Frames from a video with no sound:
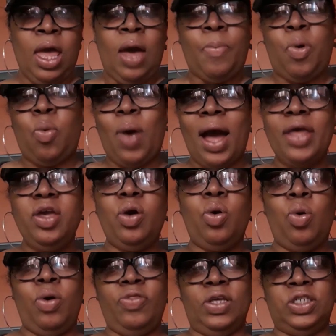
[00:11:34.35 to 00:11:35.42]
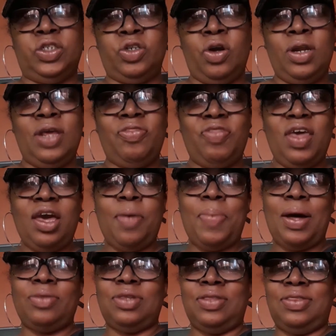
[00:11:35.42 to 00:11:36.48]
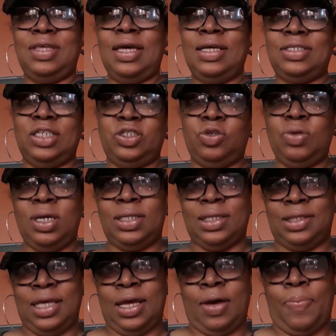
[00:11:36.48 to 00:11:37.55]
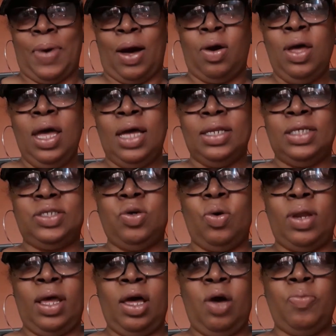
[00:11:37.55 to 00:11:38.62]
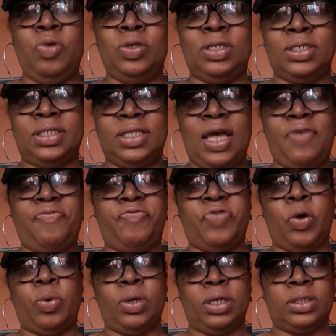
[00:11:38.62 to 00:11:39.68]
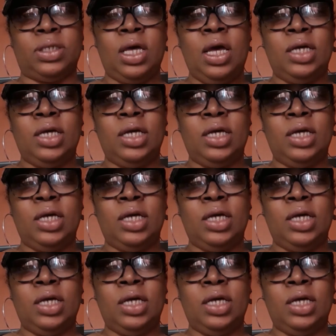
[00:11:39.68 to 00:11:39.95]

But while you're on this journey, think about the things that you need to think about that's going to help you to stay focused.